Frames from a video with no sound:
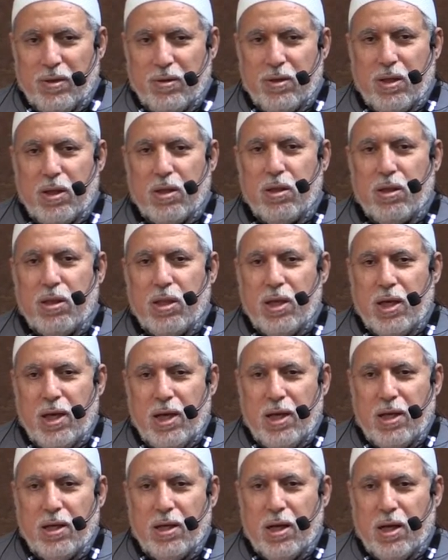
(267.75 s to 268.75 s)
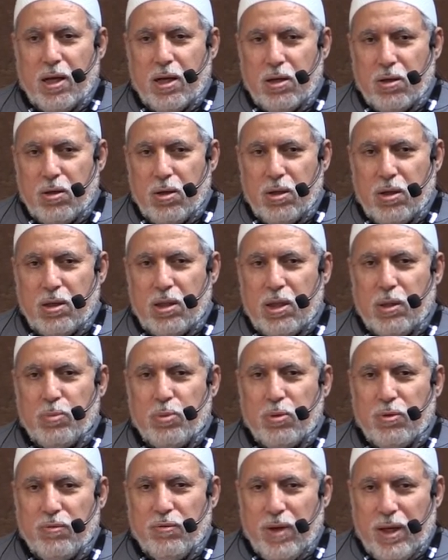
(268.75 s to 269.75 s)
that they are not the
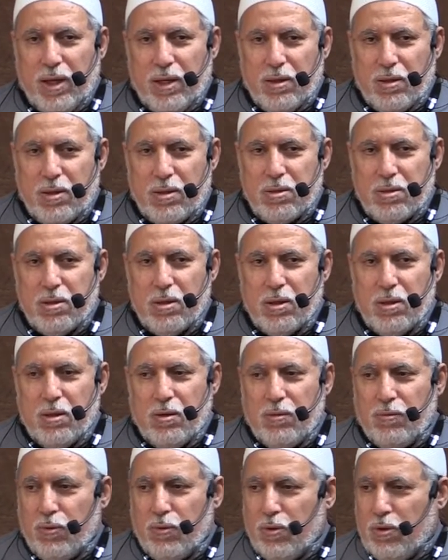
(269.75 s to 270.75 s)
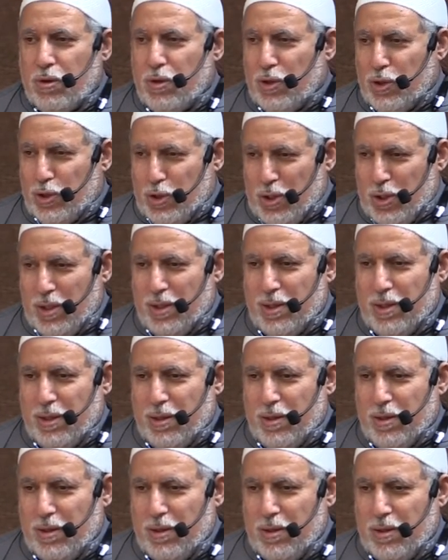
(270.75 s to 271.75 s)
providers for their
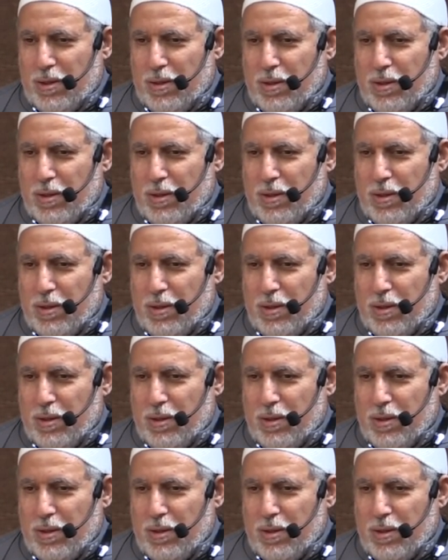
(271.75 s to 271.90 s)
children.